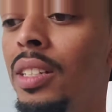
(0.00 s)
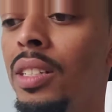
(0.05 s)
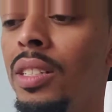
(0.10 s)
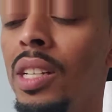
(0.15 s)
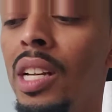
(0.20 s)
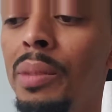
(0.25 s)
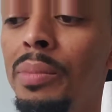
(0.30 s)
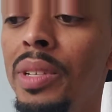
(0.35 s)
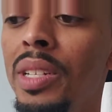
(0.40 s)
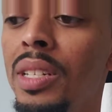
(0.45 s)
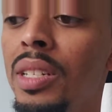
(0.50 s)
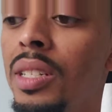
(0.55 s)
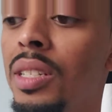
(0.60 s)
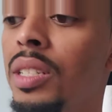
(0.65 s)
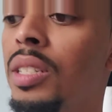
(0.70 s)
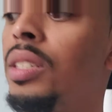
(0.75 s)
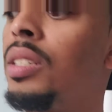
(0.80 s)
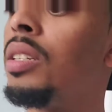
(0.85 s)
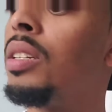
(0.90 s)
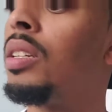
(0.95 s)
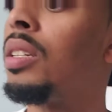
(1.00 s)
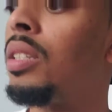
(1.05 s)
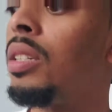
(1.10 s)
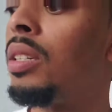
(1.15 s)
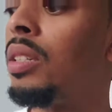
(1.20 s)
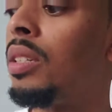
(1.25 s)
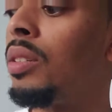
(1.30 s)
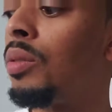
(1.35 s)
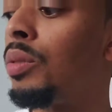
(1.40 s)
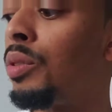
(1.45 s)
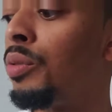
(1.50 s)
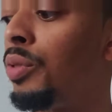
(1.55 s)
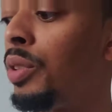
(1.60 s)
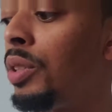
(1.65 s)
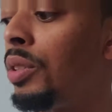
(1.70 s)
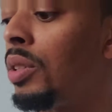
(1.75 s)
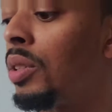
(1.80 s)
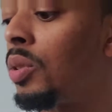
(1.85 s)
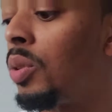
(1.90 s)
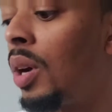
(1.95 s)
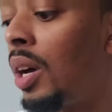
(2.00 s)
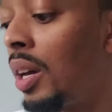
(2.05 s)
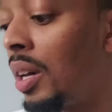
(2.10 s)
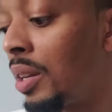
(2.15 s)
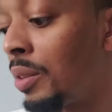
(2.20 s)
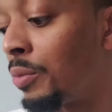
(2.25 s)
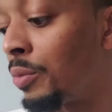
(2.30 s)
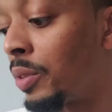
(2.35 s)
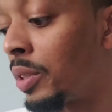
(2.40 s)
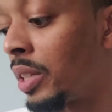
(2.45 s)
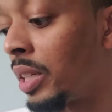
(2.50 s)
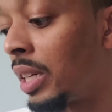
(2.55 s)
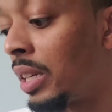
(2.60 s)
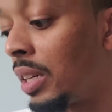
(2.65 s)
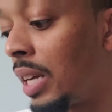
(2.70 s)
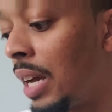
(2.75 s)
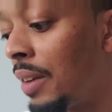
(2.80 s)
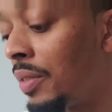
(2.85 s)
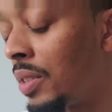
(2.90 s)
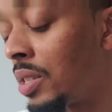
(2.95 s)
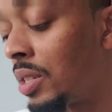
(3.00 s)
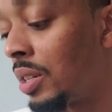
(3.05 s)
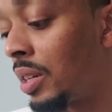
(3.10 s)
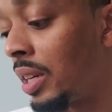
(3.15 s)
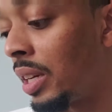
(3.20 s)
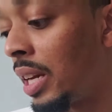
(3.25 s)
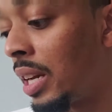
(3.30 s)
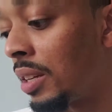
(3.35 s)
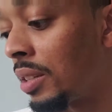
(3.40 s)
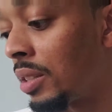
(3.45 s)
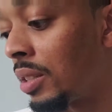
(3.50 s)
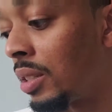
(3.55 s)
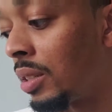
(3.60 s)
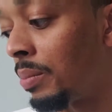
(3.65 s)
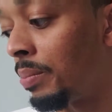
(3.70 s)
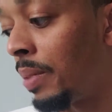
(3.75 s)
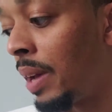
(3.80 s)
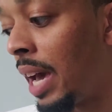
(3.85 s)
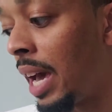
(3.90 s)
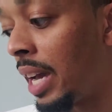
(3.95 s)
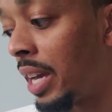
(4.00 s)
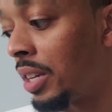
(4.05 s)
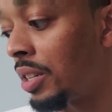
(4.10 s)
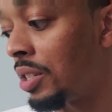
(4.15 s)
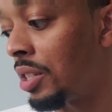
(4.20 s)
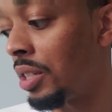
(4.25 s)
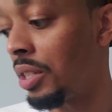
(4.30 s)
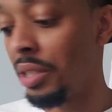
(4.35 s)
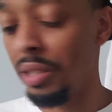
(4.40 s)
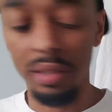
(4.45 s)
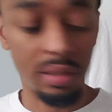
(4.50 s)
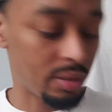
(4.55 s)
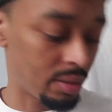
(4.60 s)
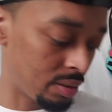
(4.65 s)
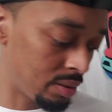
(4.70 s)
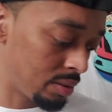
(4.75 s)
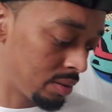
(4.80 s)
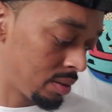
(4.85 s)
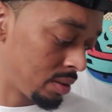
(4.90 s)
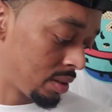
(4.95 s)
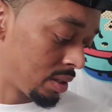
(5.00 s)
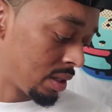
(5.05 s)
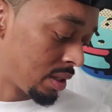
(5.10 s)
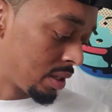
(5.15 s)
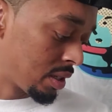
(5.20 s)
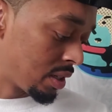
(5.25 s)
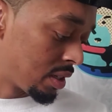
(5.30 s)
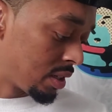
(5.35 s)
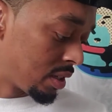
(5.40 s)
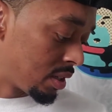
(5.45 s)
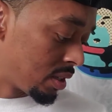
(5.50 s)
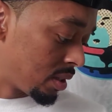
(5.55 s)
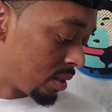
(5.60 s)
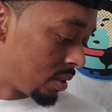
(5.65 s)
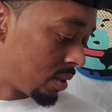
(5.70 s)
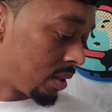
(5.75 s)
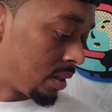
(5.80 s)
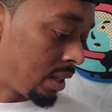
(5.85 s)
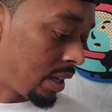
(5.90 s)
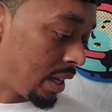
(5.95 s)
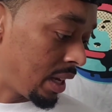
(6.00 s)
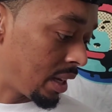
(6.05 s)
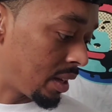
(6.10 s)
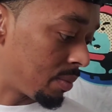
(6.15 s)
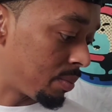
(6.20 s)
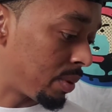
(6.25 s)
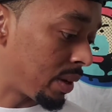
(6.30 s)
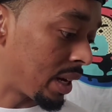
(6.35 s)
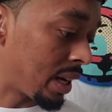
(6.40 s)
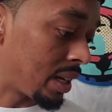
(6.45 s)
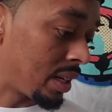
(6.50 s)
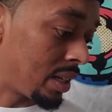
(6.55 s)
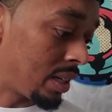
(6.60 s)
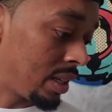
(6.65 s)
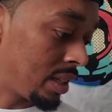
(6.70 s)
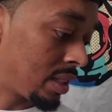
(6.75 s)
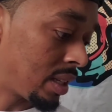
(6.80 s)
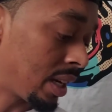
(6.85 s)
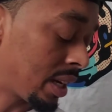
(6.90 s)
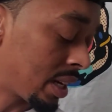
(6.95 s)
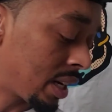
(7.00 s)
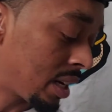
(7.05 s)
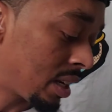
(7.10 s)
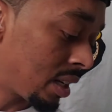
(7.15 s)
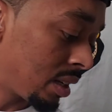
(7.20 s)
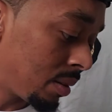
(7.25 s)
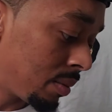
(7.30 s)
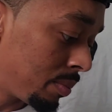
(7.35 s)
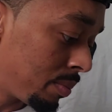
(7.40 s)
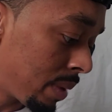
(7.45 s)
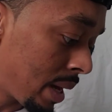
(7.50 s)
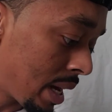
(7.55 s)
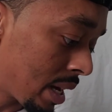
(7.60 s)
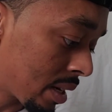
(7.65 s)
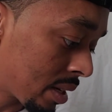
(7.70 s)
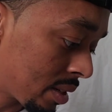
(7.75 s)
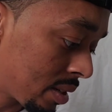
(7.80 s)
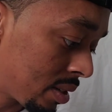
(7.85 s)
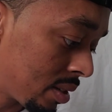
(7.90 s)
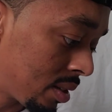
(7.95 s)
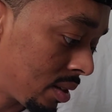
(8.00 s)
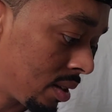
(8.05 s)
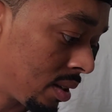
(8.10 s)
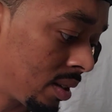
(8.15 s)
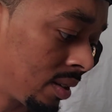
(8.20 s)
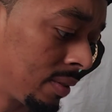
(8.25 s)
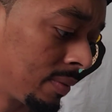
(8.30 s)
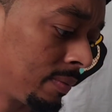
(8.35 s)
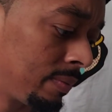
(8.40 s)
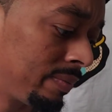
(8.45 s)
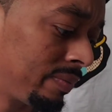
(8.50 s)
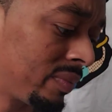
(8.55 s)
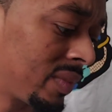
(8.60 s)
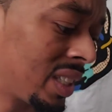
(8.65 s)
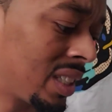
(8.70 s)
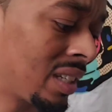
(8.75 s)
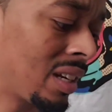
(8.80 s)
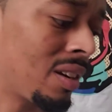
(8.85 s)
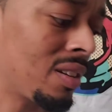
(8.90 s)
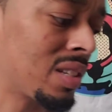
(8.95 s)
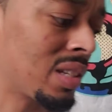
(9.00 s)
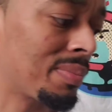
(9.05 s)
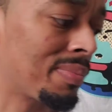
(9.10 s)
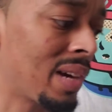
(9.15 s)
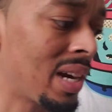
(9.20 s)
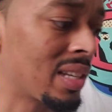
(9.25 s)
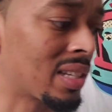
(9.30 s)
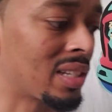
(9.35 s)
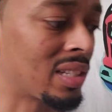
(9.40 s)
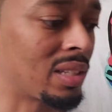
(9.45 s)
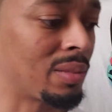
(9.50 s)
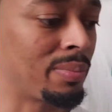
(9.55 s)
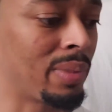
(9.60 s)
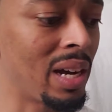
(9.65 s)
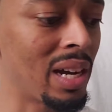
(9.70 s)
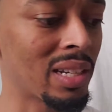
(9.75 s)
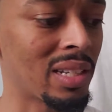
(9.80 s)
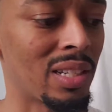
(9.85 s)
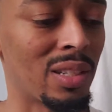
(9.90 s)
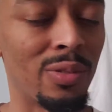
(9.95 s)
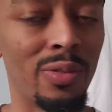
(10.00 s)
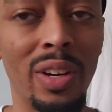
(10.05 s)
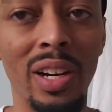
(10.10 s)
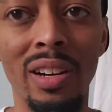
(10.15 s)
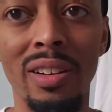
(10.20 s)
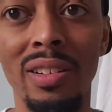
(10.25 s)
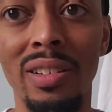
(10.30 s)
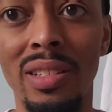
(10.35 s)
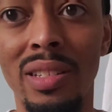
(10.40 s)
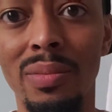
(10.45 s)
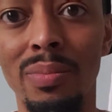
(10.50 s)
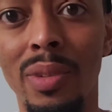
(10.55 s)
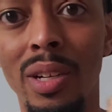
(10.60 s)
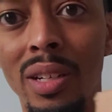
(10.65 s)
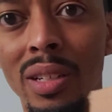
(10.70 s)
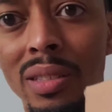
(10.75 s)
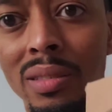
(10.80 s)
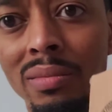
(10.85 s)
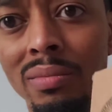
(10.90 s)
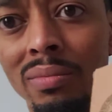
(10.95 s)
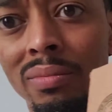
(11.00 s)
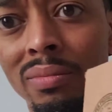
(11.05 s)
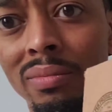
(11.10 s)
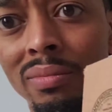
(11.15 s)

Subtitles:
So I'm gonna review the quality for y'all. I haven't taken out the packaging yet, but I did take it out the box. And I was surprised because the box is very small.